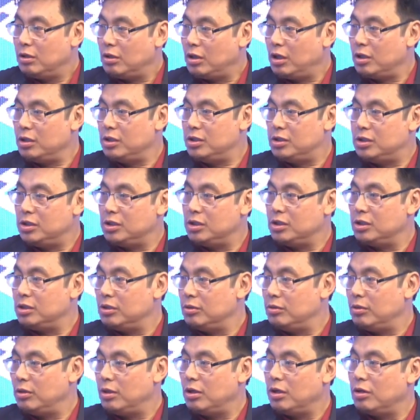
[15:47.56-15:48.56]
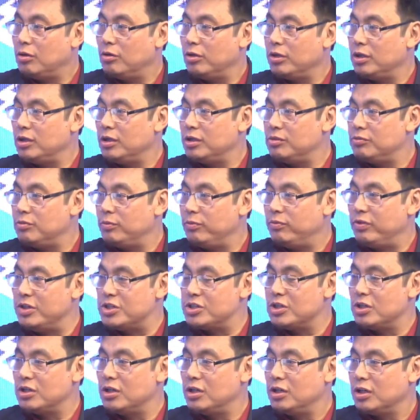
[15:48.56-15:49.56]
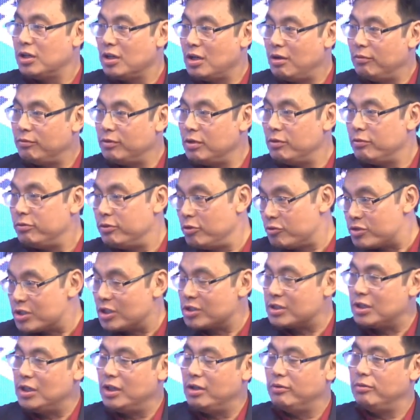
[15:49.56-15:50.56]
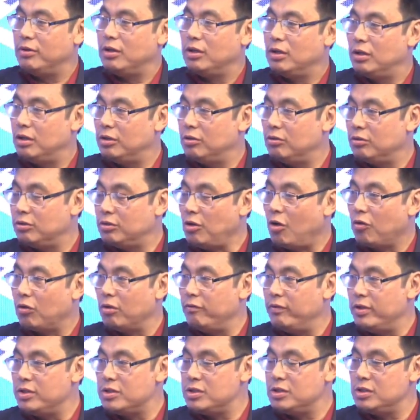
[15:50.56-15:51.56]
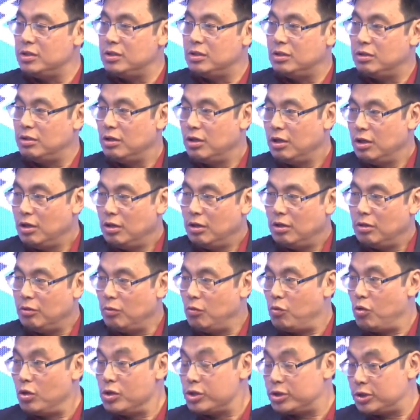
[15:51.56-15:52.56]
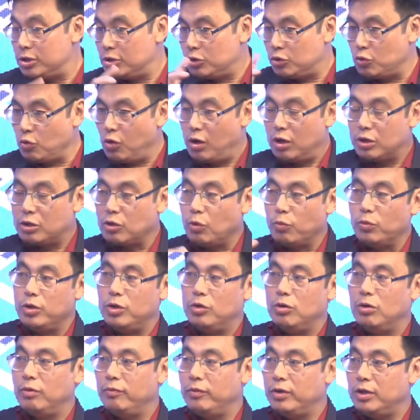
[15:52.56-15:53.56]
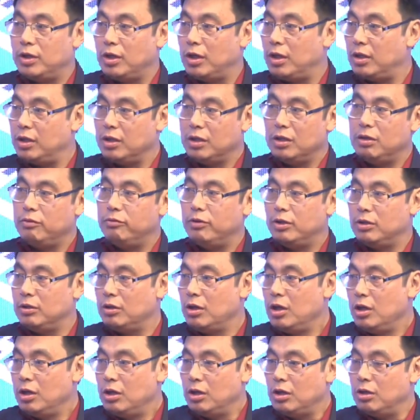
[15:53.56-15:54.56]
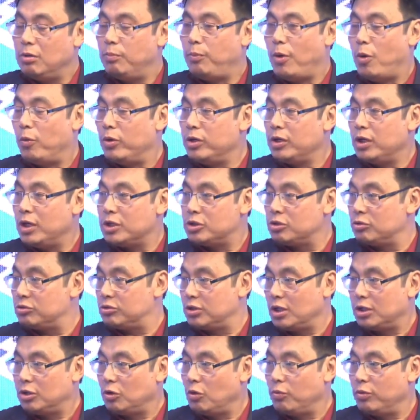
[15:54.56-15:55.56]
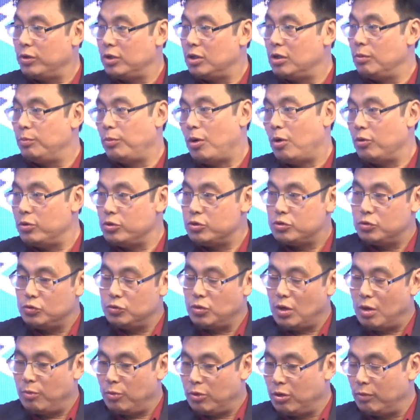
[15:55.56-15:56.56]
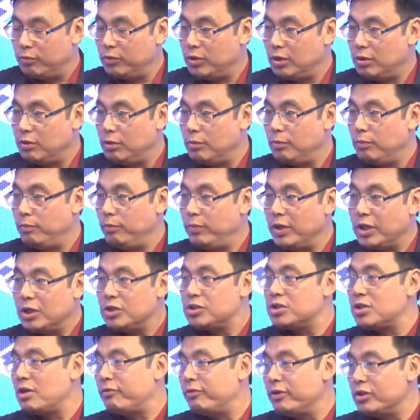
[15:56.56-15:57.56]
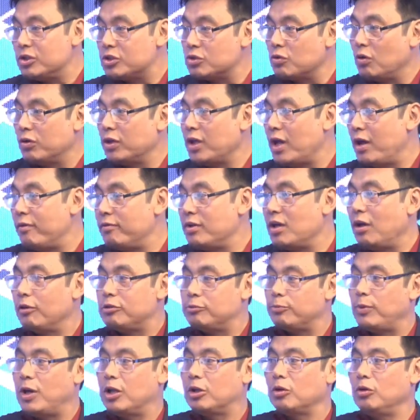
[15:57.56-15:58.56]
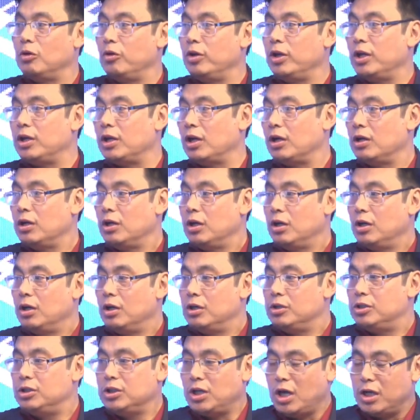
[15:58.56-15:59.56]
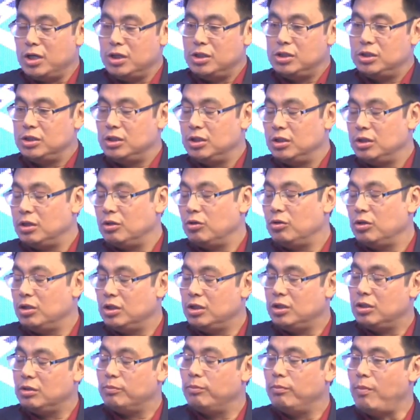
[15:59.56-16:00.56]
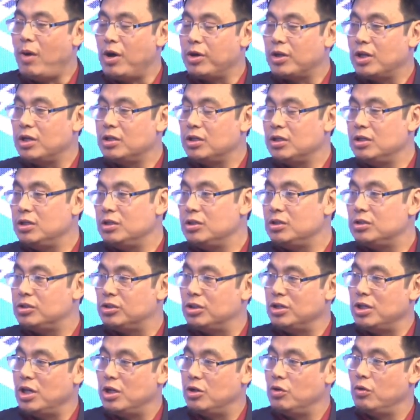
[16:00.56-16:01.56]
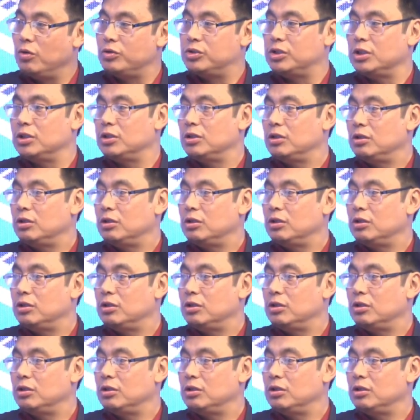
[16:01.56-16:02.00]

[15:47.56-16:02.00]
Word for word: Anishigi, I feature na kya future chileva. The documentary na world series tour tovirom na. Degi even Pawan ke associate tovirom na Pawan su amrom the big stepping stone hai bhi asparan loine na. Sig anishigi I market ki scenario se.